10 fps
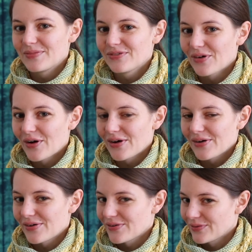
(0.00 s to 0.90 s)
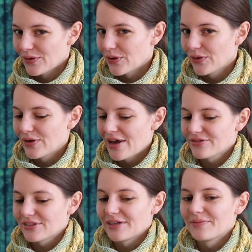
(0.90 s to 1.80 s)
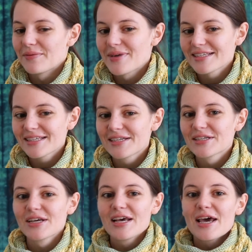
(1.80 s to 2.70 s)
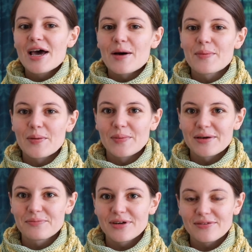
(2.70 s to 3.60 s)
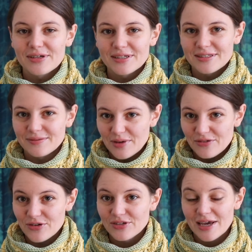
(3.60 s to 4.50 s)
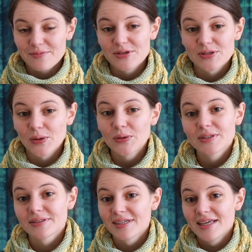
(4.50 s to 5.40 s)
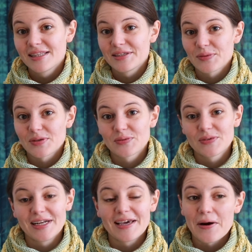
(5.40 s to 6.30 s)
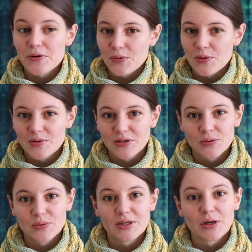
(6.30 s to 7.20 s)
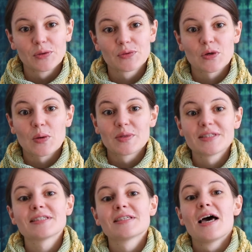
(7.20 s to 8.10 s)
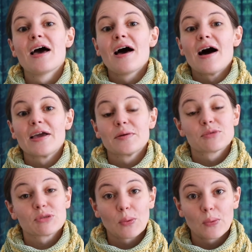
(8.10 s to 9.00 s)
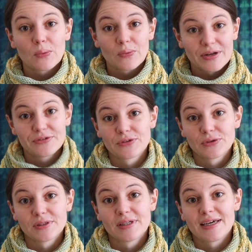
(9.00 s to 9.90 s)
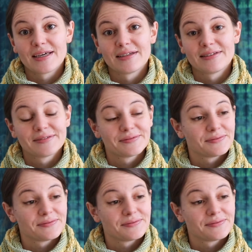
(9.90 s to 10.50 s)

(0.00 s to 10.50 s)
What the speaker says: or who left a message about my first episode. This was really heartwarming to read all those comments. I am so grateful and